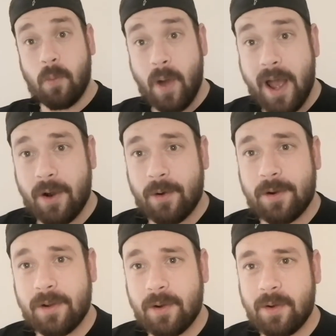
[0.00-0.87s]
Oh,
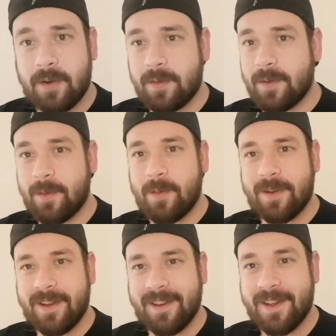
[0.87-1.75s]

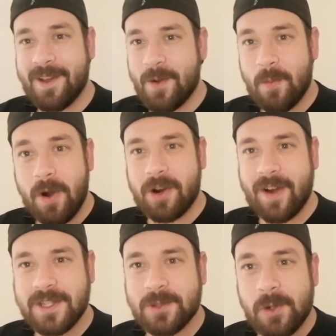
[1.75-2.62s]
wow. What a
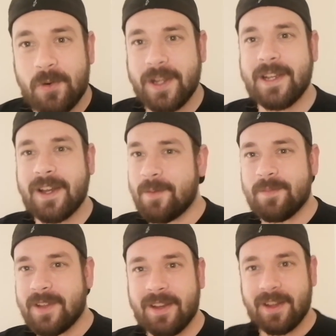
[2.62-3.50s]
great story.
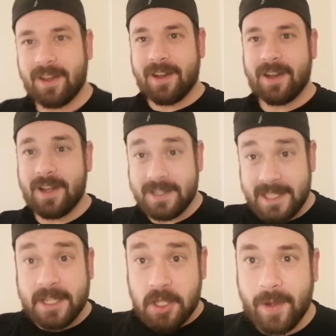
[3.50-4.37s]
Um,
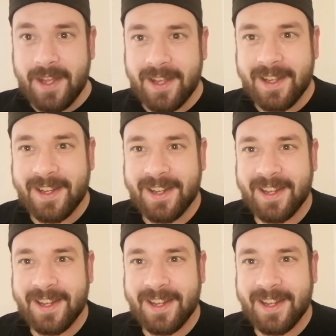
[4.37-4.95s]
did he do it?